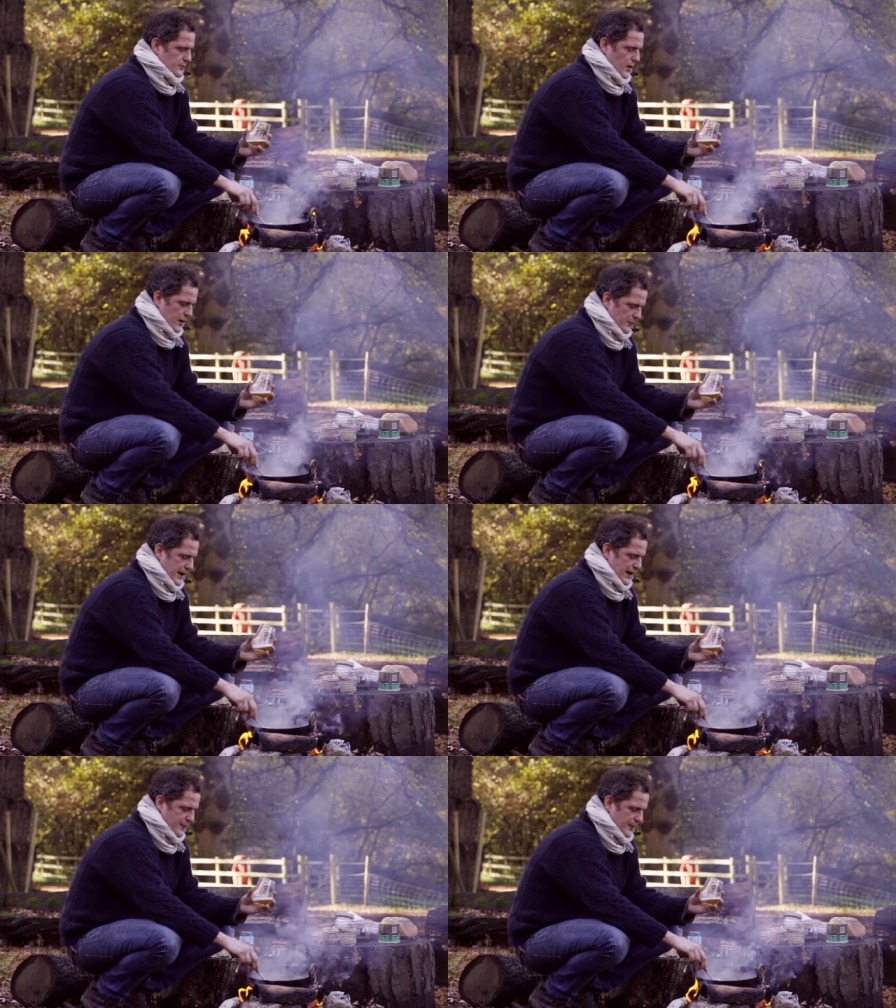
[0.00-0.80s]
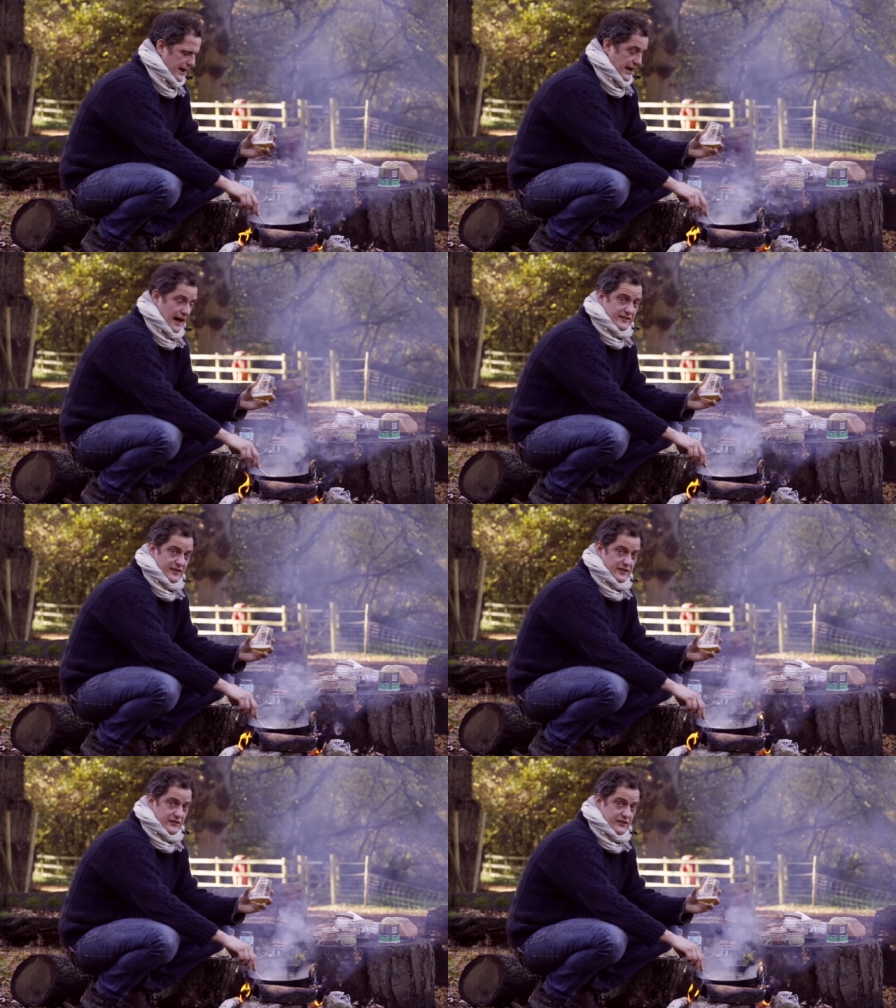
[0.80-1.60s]
Wild Beer Company has
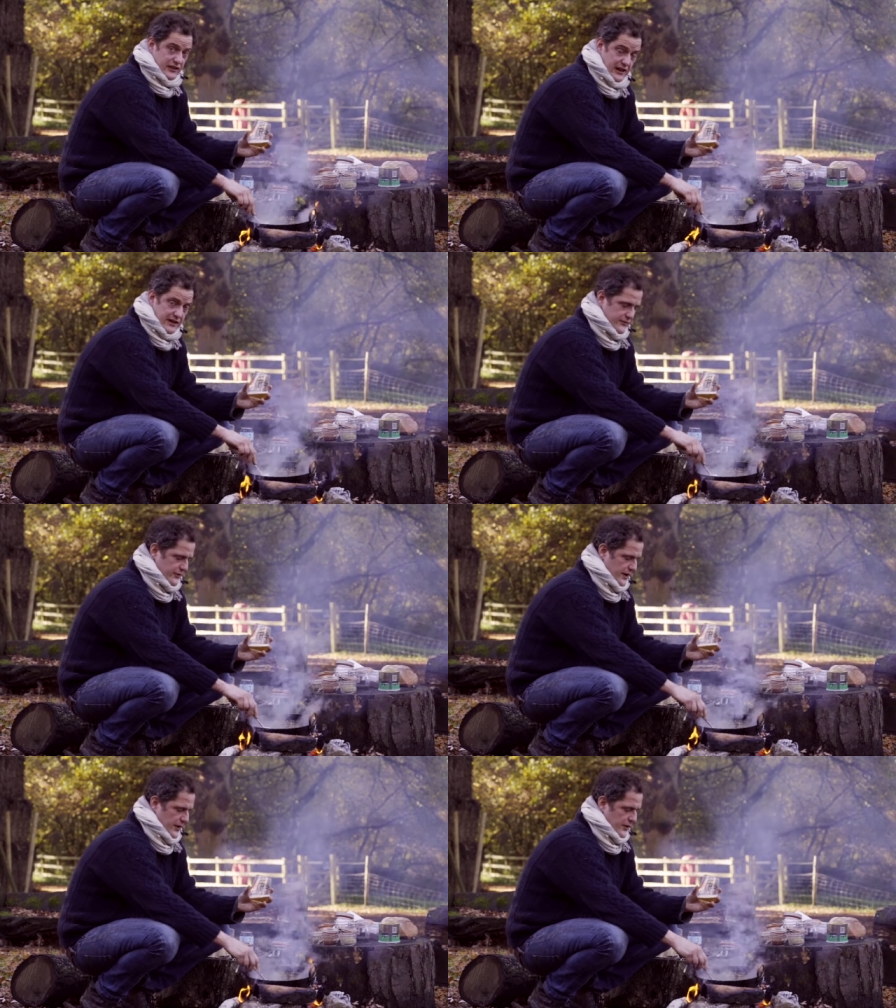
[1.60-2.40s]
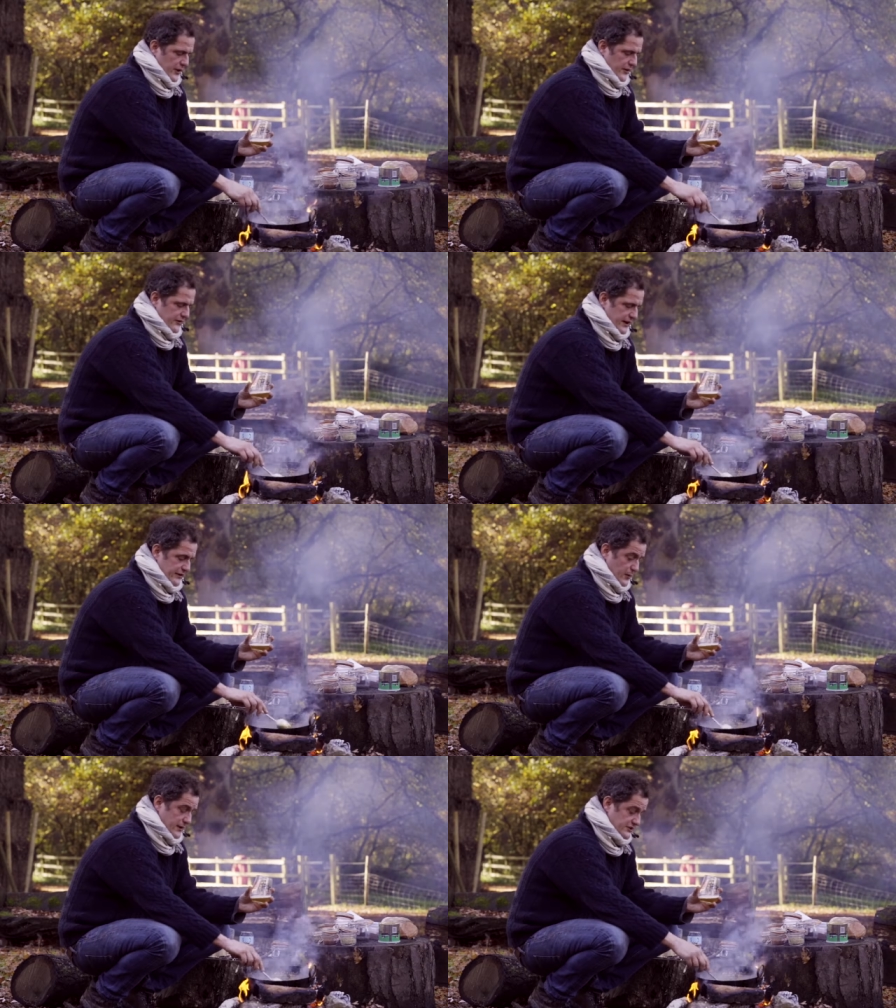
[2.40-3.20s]
a deer for a logo, and I think
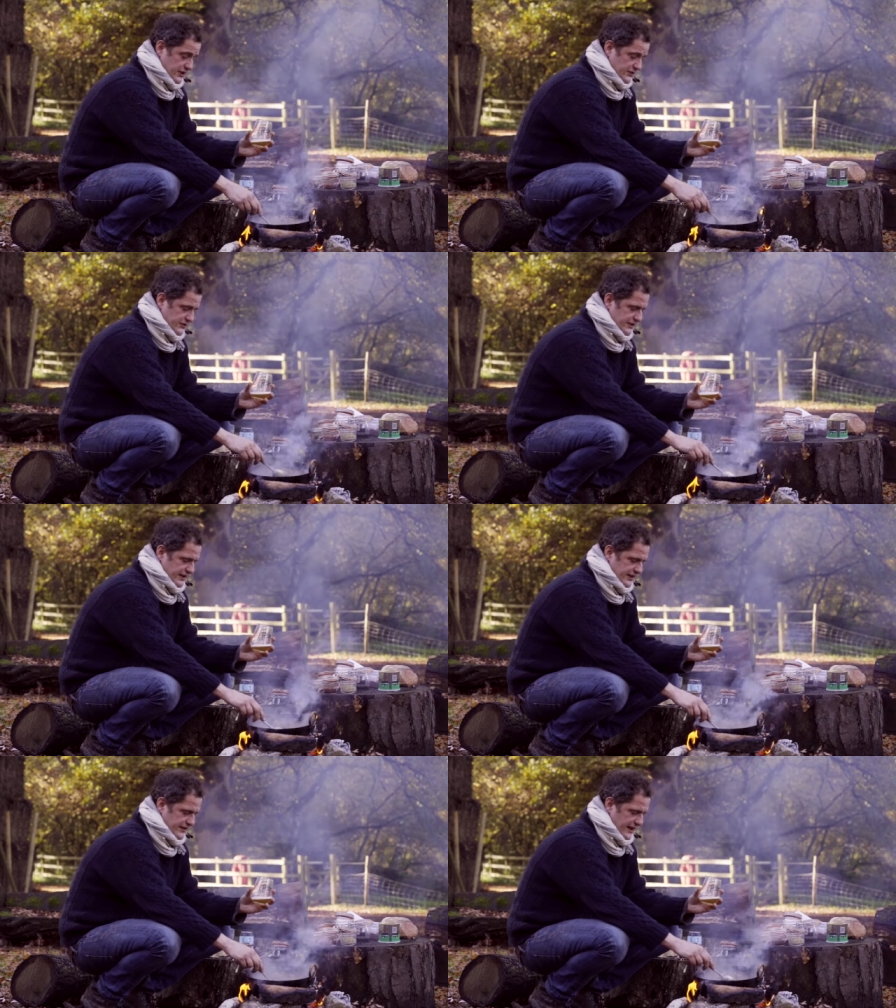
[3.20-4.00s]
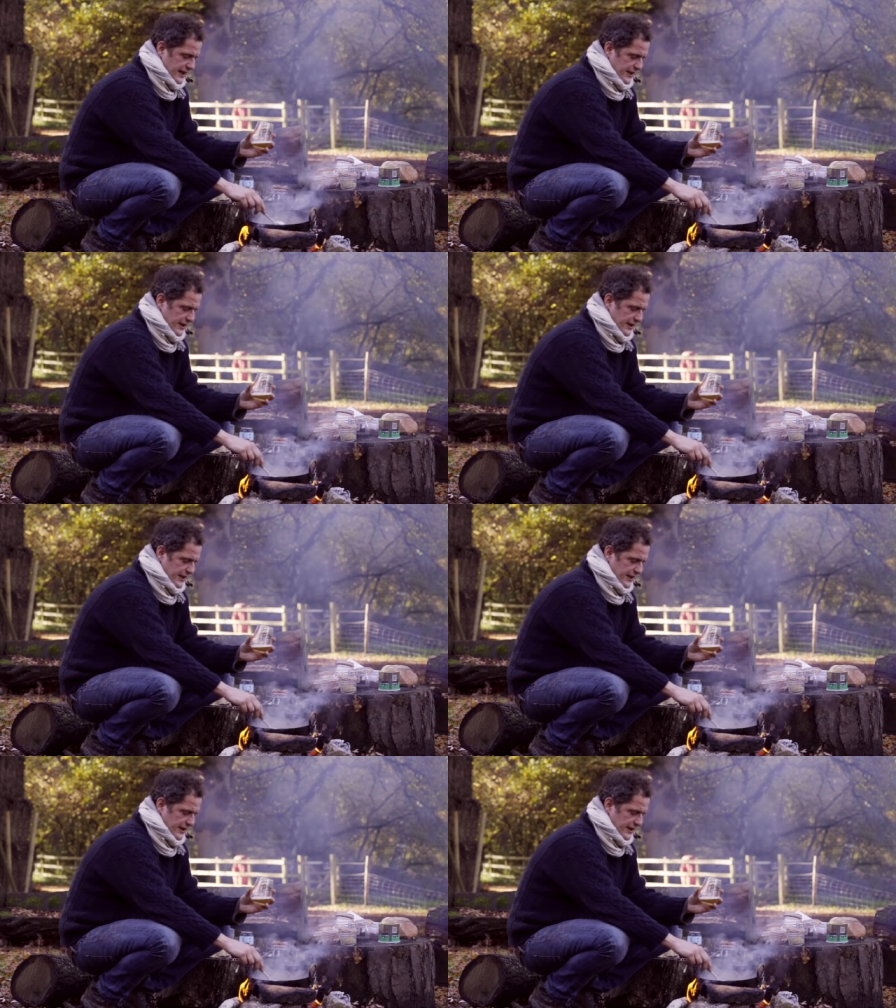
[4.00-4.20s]
it's why I've chosen the deer today.